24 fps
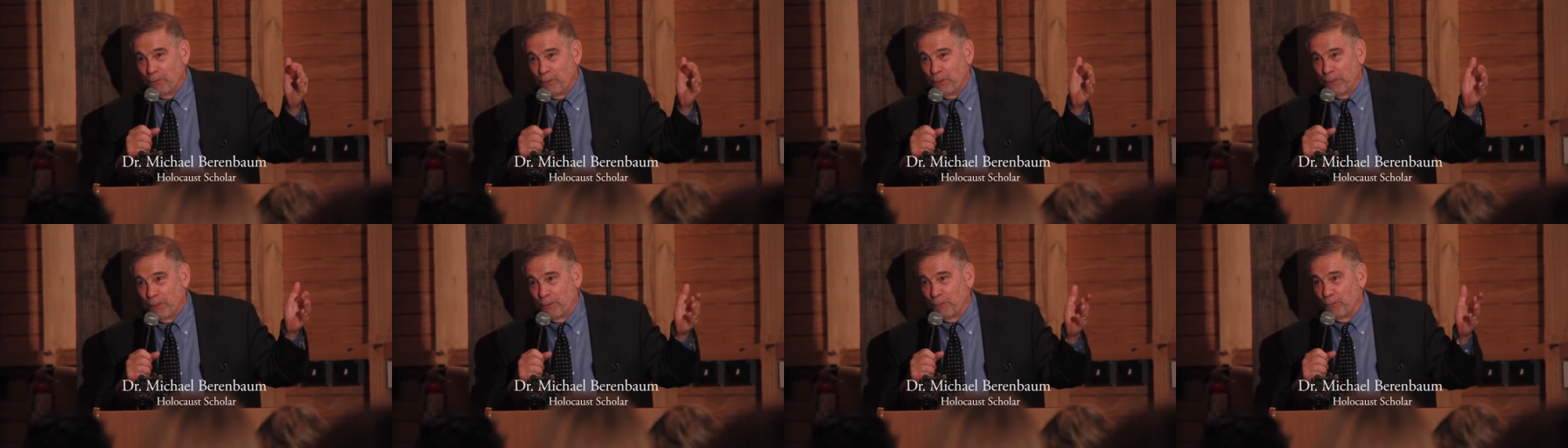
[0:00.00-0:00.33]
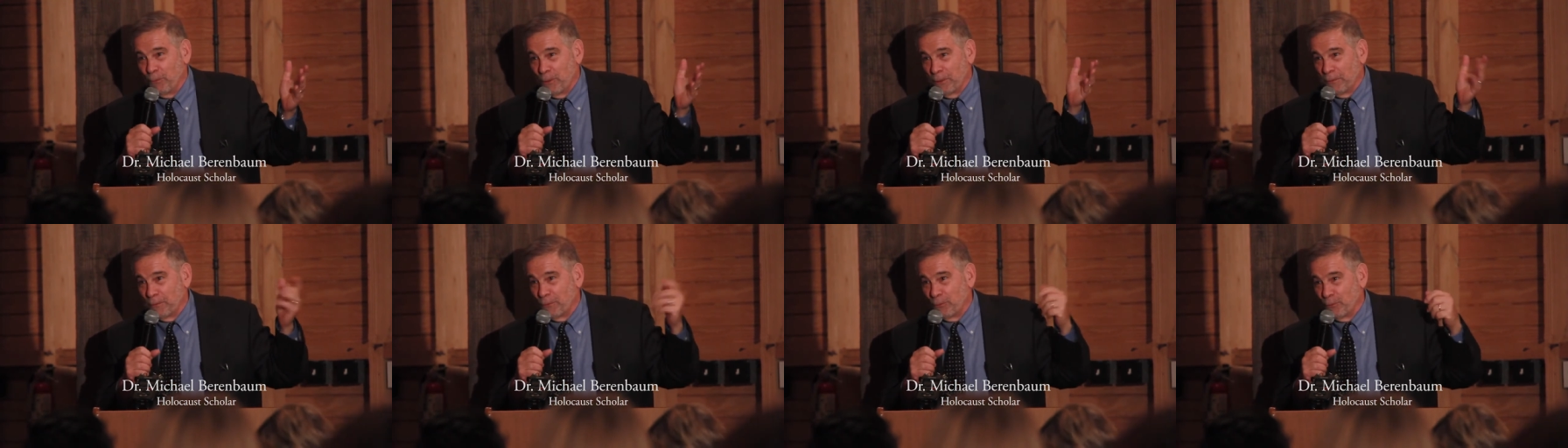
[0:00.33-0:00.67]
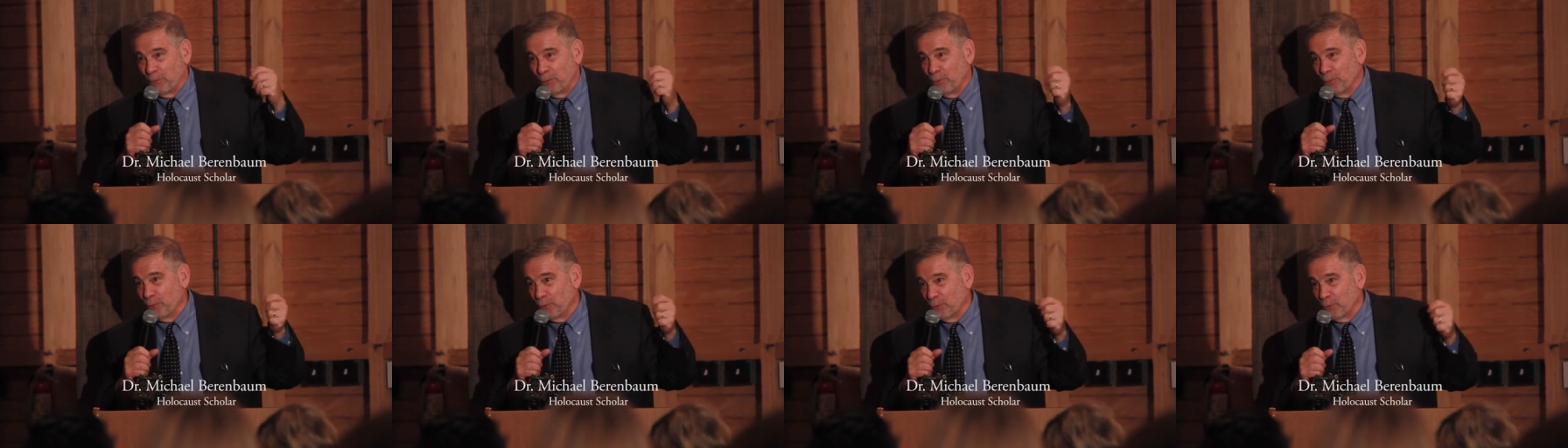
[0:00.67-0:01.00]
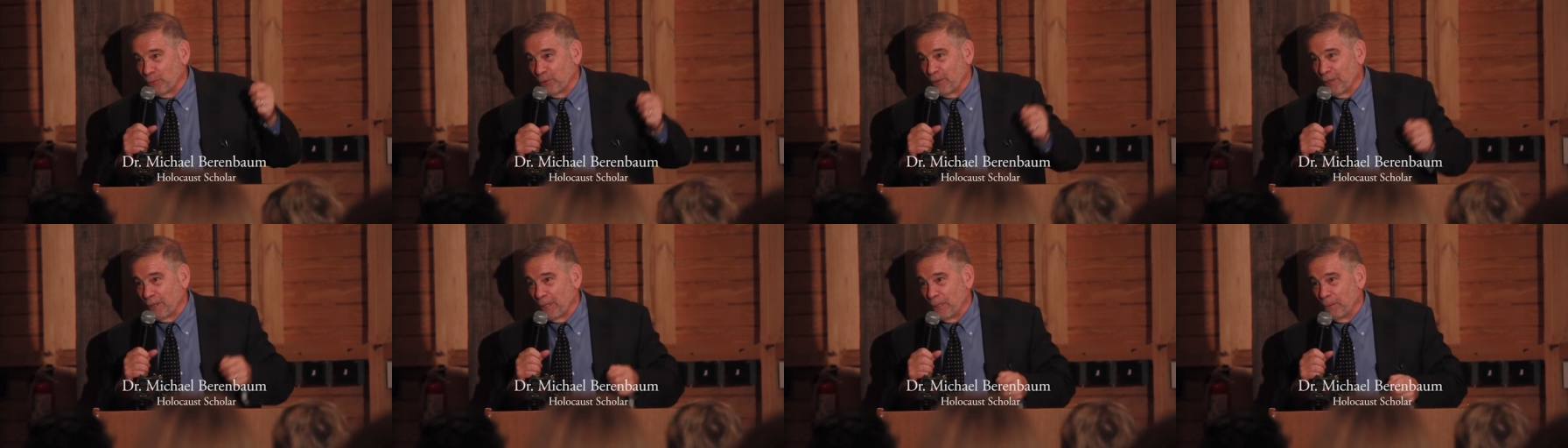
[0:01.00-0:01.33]
where one of the
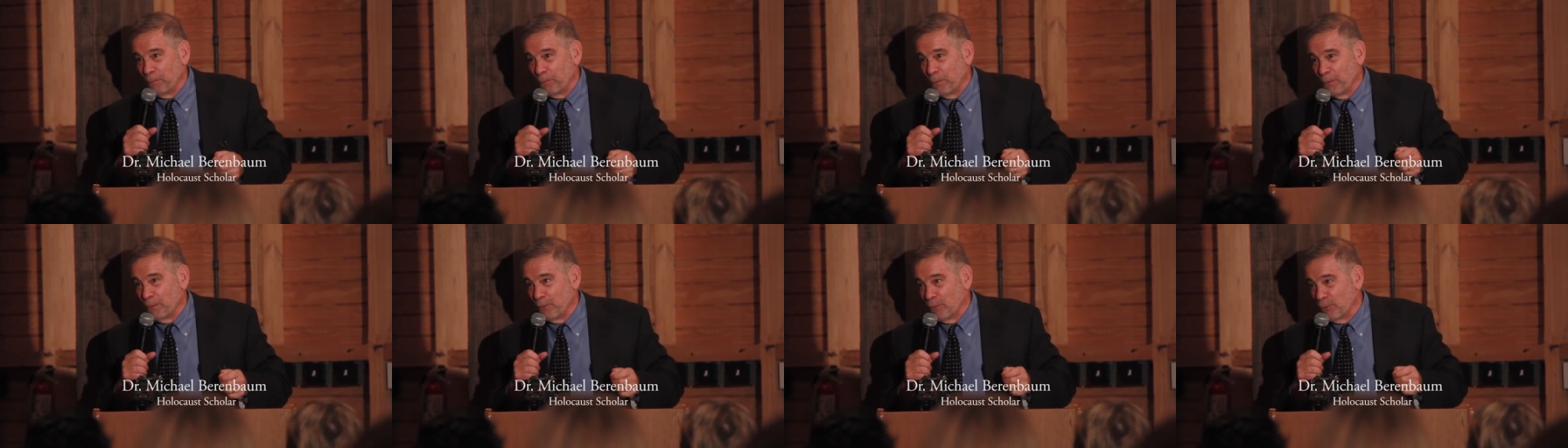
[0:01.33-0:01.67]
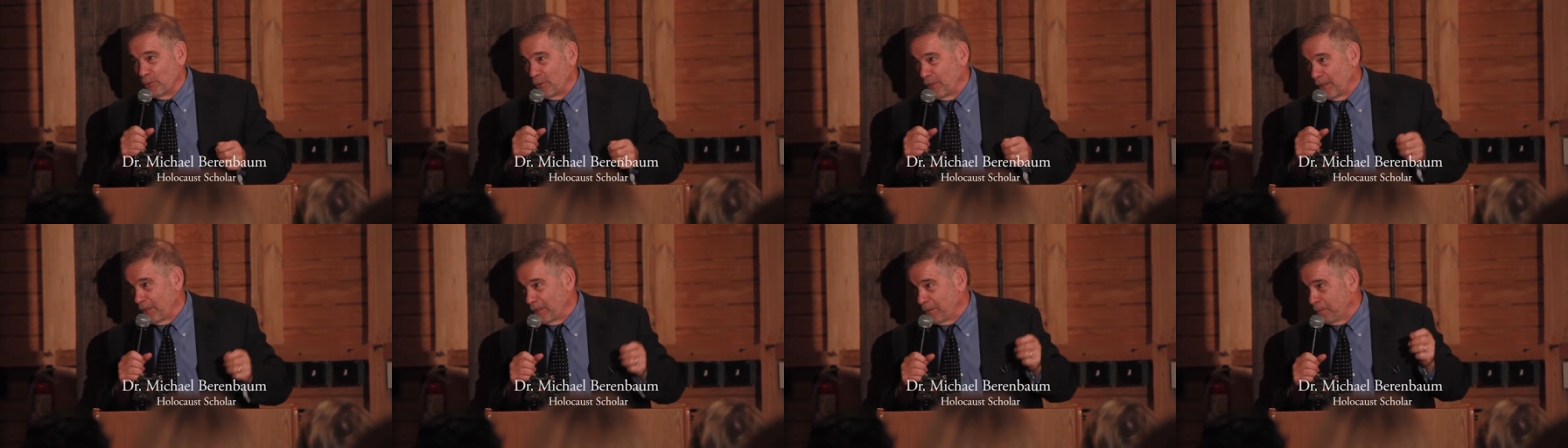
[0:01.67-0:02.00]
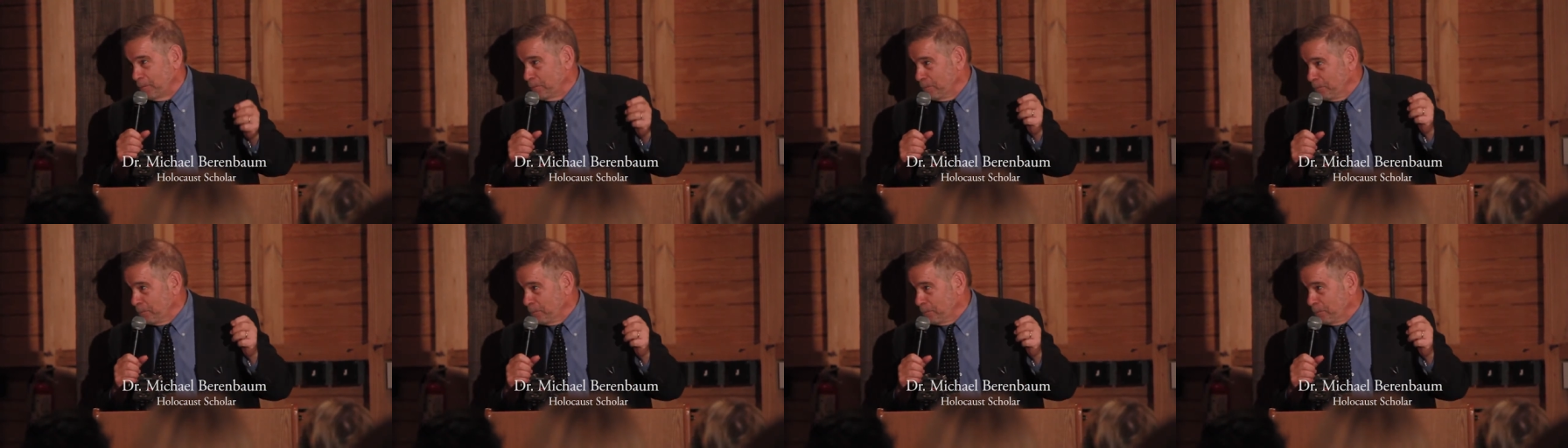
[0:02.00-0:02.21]
students got up and said,